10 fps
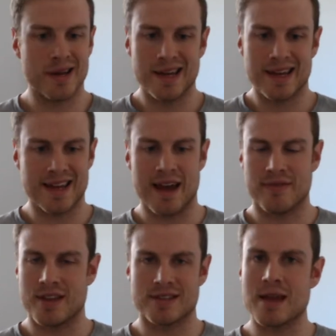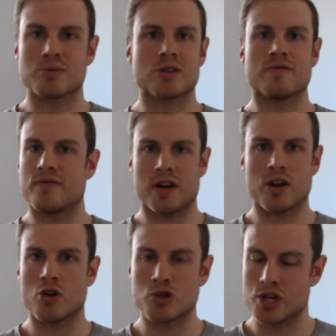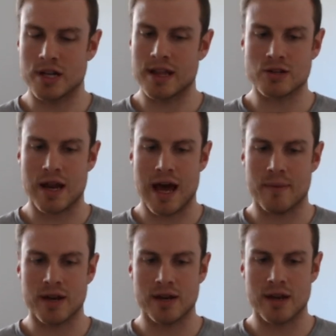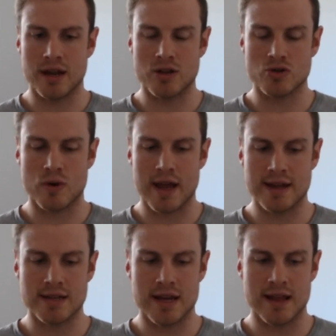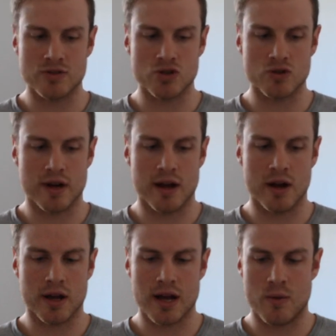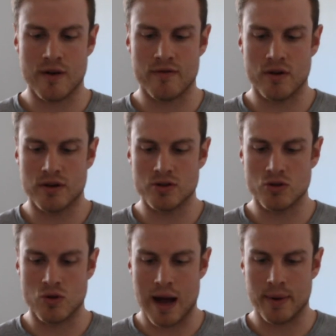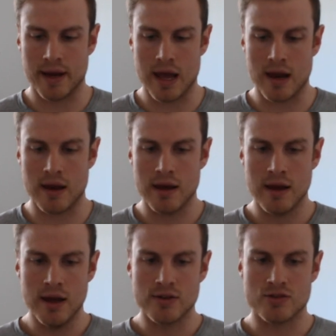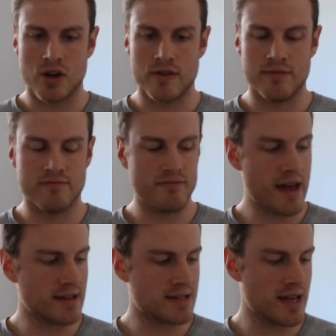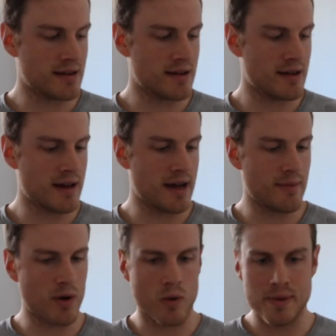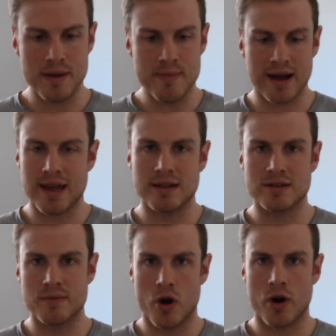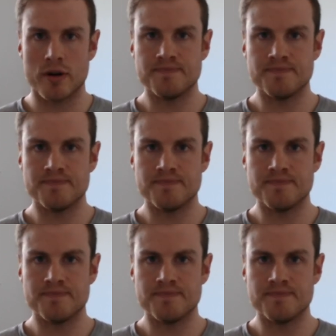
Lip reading: Yeah, there's heaps of fucking cool shit that's going to happen in 2018, that's for sure, and I can't wait for it to all happen again. So that is it. I'll be back again tomorrow